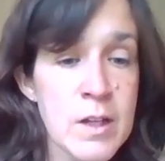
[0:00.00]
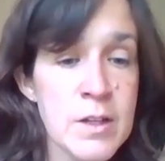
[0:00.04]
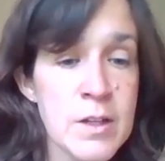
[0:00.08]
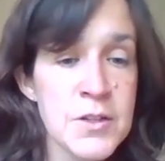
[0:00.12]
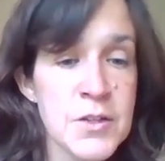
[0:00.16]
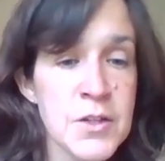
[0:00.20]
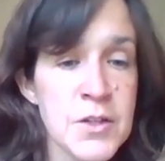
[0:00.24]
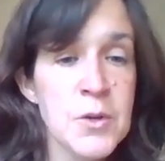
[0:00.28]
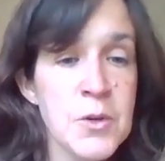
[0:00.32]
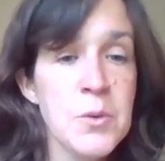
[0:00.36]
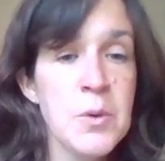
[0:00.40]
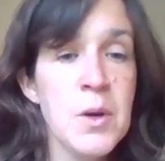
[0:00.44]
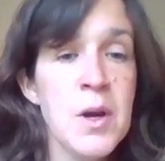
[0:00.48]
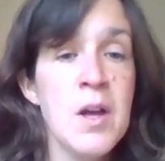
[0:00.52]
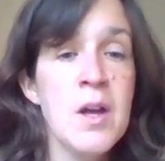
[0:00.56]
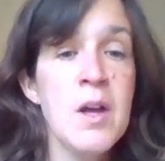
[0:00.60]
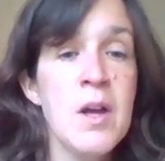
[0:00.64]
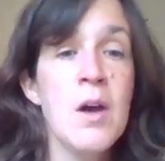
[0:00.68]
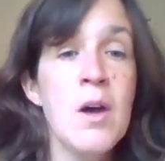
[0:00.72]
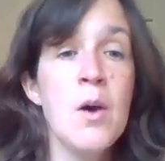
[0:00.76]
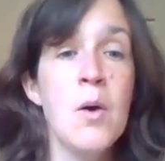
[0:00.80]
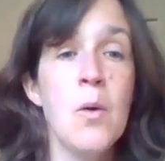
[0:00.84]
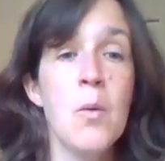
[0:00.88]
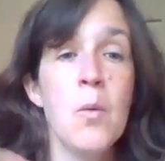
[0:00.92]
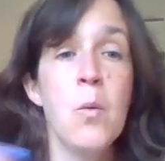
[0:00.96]
So
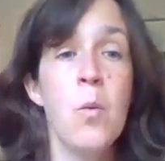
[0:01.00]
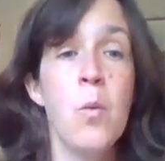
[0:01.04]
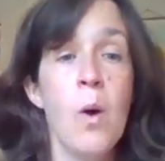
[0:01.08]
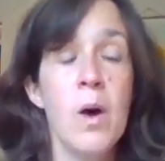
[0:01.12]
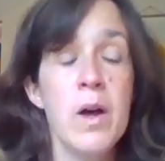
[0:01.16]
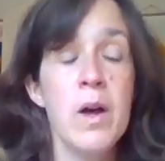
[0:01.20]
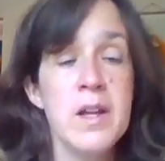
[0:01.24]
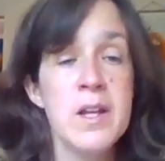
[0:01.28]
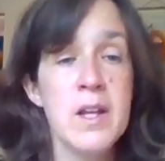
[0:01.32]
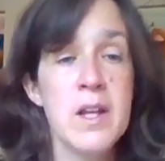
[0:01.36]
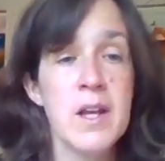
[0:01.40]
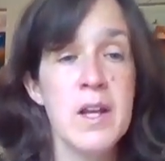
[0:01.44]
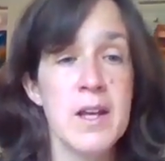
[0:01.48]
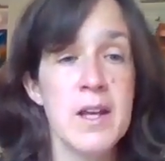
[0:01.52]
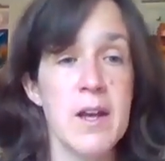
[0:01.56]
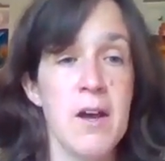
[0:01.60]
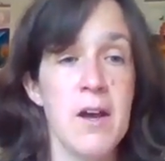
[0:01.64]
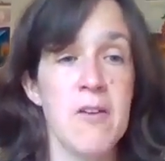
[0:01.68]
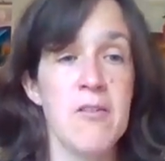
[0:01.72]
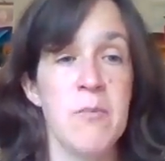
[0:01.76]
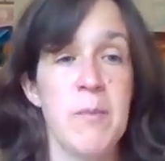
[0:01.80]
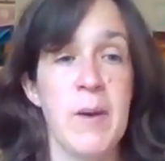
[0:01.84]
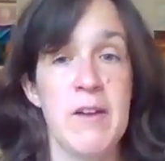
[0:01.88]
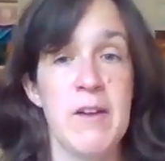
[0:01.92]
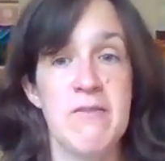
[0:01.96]
one
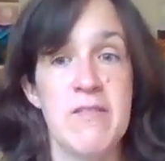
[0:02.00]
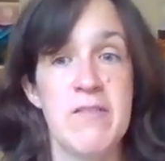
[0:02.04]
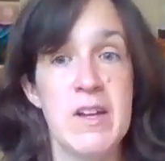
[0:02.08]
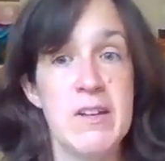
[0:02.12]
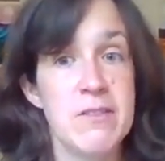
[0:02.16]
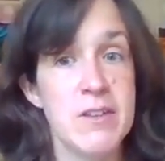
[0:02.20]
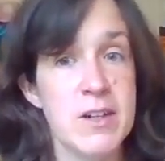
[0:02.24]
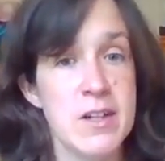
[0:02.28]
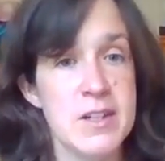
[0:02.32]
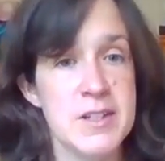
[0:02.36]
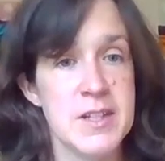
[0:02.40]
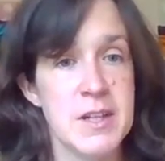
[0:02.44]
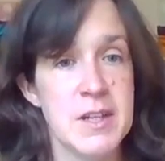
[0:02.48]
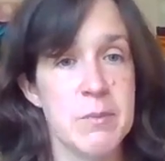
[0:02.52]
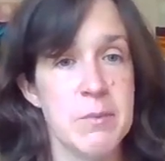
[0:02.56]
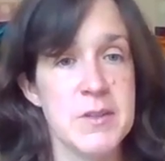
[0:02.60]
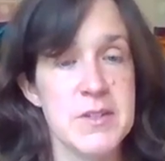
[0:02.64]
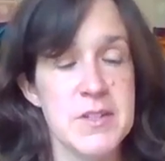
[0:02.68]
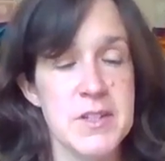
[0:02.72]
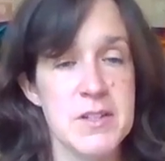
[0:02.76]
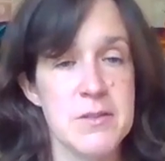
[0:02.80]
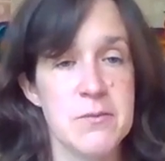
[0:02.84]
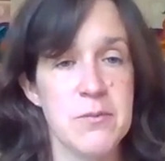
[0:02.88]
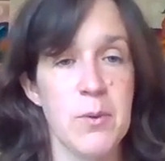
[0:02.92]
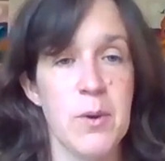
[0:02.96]
of my favorite
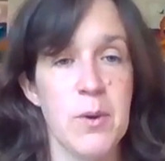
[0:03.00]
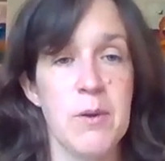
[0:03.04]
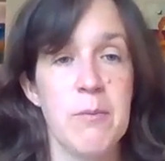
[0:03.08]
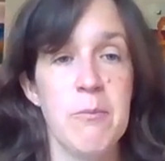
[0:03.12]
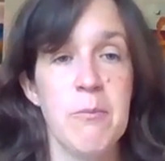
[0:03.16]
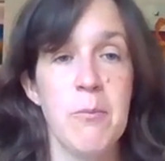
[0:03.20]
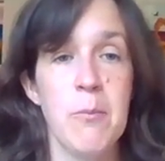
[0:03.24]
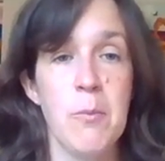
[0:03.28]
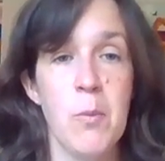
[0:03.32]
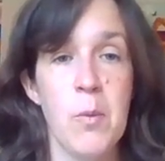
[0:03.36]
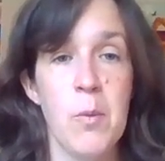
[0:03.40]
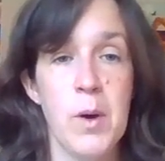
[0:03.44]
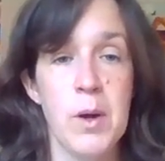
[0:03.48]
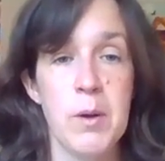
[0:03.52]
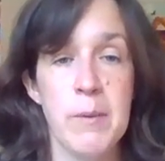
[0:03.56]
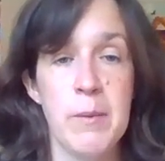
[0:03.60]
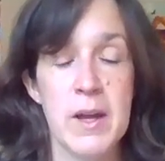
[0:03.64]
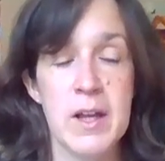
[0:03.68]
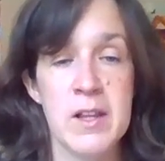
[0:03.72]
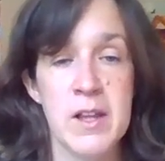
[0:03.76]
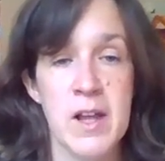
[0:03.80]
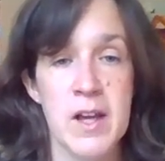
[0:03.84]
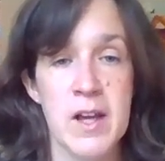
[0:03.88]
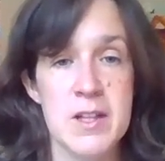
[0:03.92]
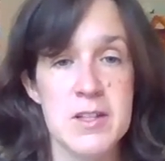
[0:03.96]
examples is from one of
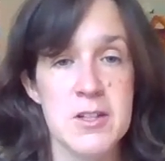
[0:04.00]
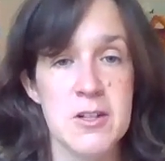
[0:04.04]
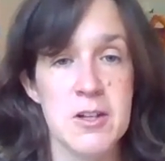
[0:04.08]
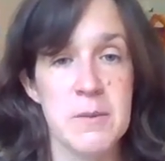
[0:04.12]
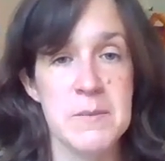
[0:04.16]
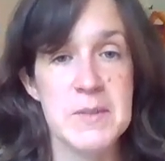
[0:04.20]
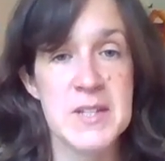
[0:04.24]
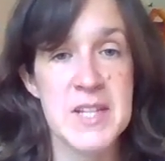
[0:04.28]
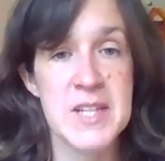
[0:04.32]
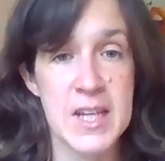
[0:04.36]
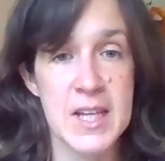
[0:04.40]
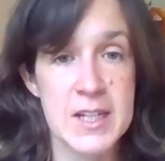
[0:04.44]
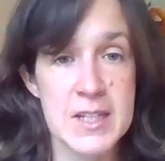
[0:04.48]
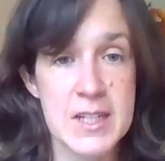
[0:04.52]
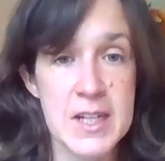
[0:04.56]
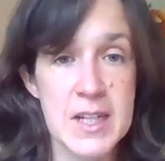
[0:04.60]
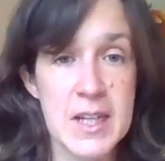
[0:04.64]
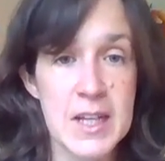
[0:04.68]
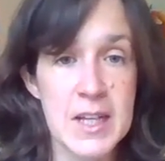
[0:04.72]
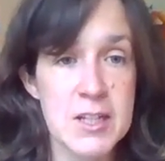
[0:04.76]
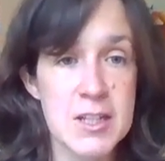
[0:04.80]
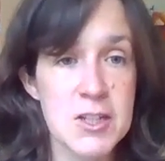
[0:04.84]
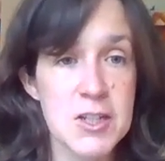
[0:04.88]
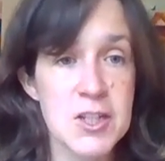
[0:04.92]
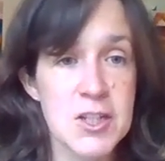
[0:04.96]
my clients. Her name is Candy,
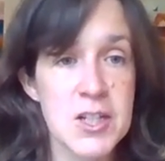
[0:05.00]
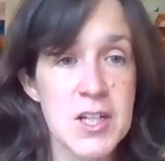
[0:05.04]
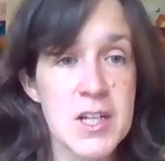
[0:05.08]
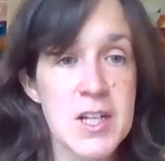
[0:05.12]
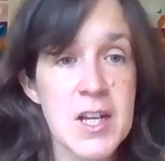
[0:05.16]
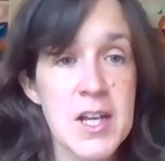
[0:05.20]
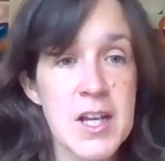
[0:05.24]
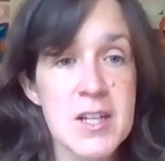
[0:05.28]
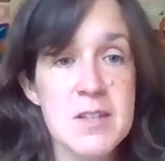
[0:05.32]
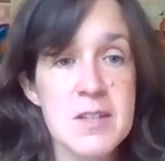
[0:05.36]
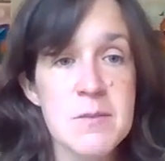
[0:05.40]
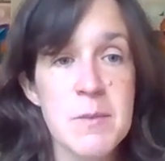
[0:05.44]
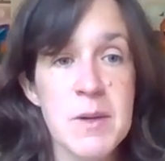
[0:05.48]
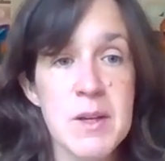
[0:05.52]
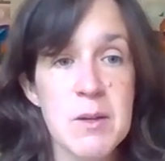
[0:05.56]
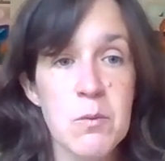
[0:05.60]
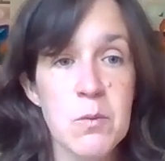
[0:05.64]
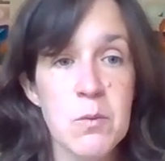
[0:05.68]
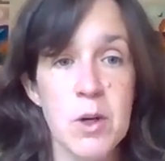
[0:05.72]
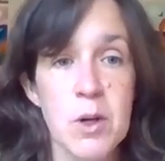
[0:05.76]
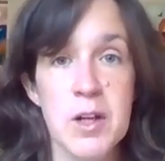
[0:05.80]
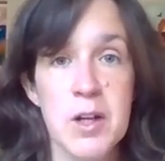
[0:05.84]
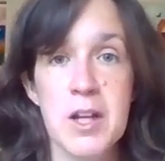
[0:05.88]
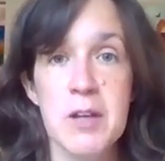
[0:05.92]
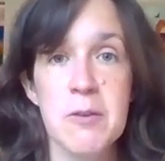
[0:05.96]
and she has been
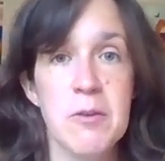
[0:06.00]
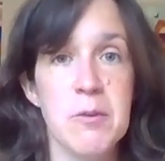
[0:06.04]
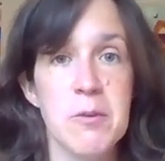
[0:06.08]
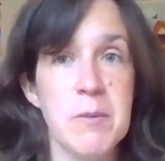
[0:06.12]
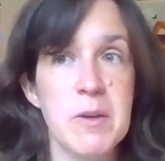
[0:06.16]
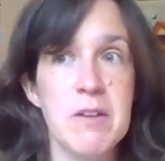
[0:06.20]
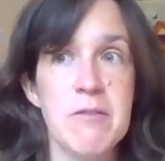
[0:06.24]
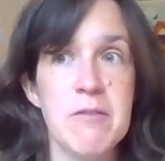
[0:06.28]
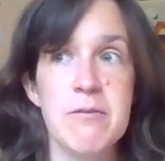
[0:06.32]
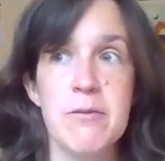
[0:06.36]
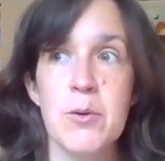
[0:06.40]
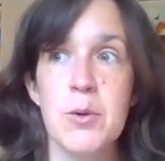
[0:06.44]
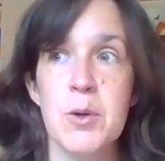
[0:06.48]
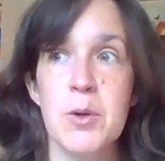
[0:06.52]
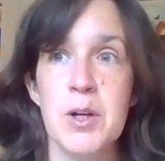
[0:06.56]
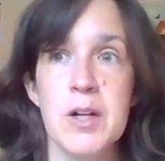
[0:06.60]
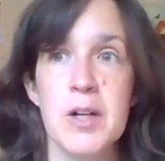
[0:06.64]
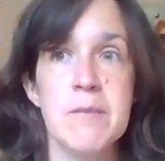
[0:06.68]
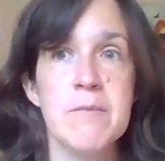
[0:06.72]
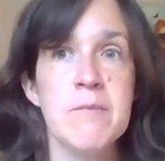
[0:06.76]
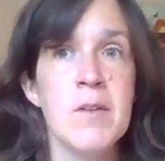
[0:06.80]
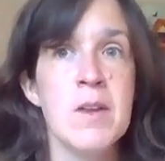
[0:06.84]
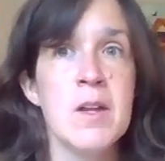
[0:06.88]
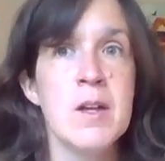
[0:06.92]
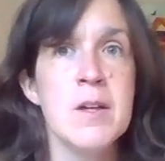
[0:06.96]
working with me
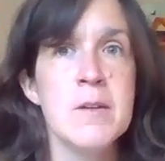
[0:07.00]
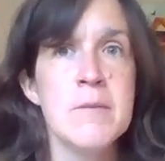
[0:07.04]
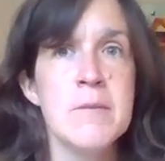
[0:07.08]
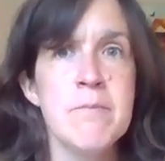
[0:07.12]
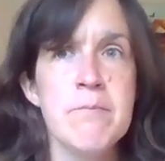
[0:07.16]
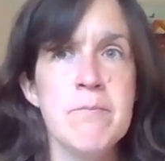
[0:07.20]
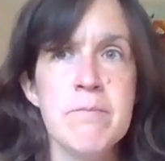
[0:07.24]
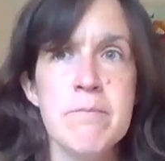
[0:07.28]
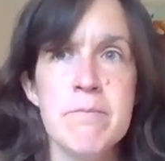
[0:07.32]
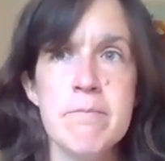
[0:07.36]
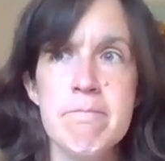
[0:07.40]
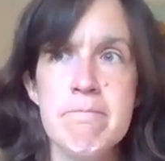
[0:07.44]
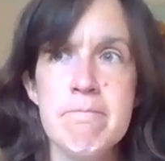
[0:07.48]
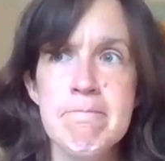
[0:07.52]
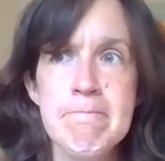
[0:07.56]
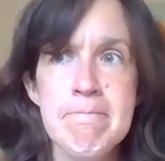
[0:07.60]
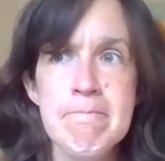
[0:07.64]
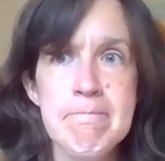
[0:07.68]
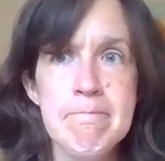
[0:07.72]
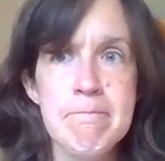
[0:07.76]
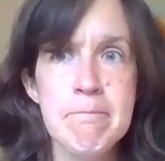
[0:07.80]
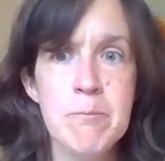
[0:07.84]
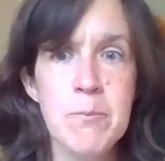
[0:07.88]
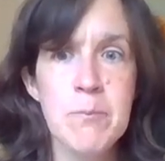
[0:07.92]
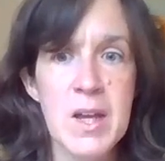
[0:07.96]
for
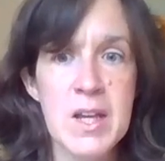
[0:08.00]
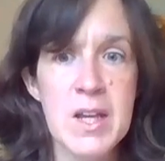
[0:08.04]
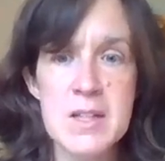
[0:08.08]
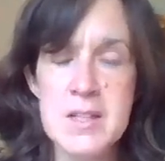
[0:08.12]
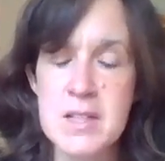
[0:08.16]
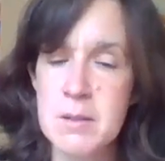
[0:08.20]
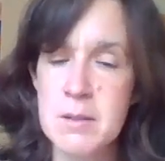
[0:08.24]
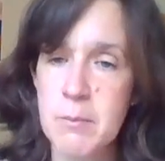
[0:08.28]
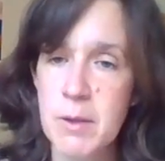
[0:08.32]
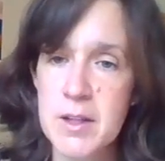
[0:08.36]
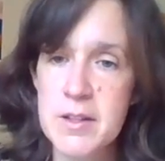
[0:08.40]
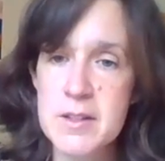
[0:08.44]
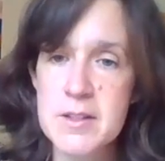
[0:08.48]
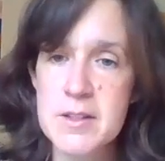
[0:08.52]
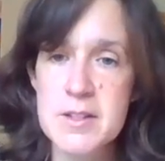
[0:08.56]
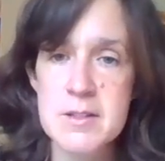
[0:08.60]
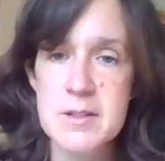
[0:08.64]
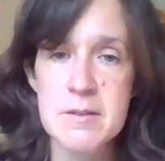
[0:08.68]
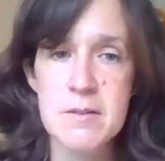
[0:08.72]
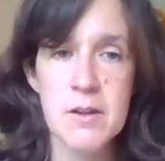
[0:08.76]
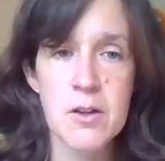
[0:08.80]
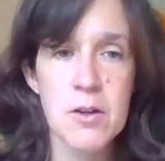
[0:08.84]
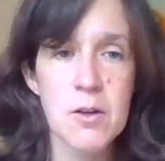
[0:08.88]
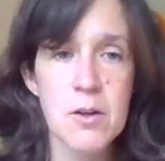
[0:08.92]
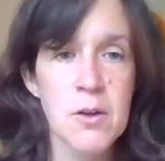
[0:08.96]
18
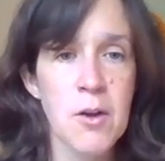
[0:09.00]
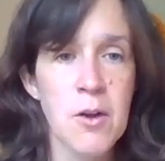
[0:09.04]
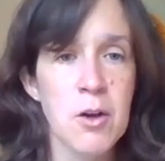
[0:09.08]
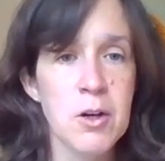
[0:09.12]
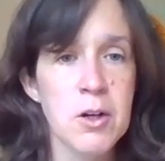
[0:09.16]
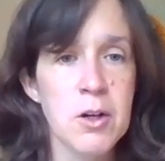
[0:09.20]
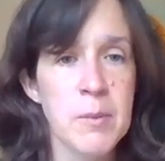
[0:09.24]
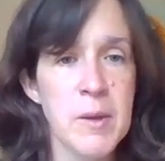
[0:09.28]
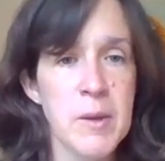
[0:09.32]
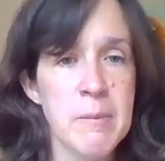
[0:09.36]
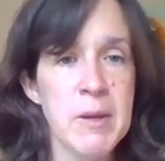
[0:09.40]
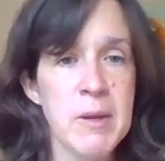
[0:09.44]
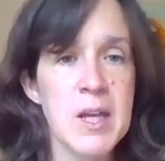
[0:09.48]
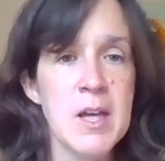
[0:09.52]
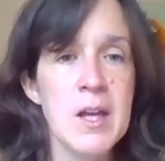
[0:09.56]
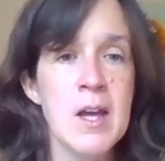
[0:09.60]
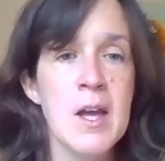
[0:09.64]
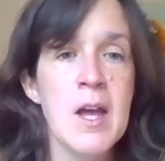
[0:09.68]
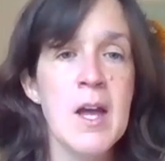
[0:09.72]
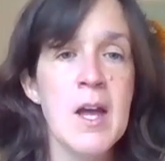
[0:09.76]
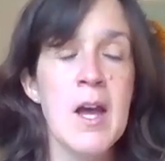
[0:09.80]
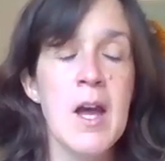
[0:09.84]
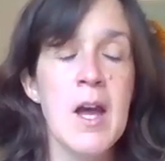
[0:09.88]
months, a little longer maybe.